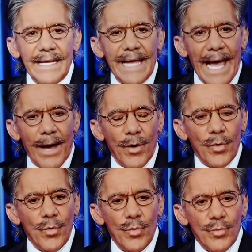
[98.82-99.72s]
Katie,
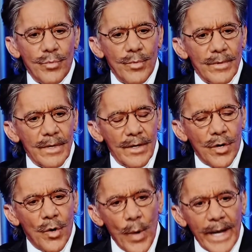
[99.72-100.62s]
how
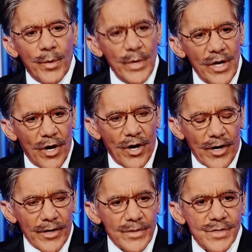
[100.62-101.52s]
quick we
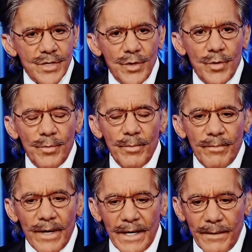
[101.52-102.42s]
are to
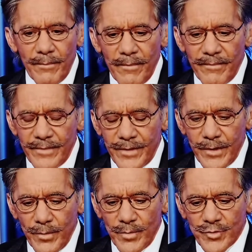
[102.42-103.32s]
uh,
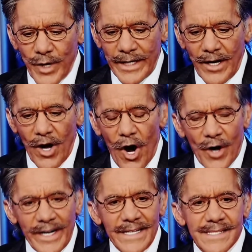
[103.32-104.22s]
to try to
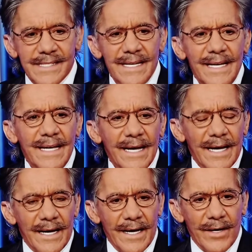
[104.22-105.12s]
harness
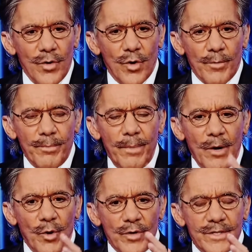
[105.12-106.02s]
uh, or
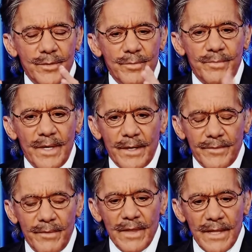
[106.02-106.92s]
or to
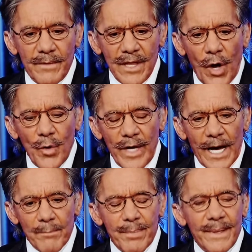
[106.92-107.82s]
uh, load
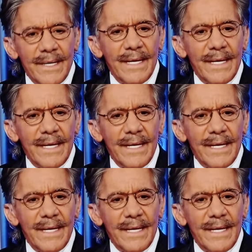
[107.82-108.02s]
up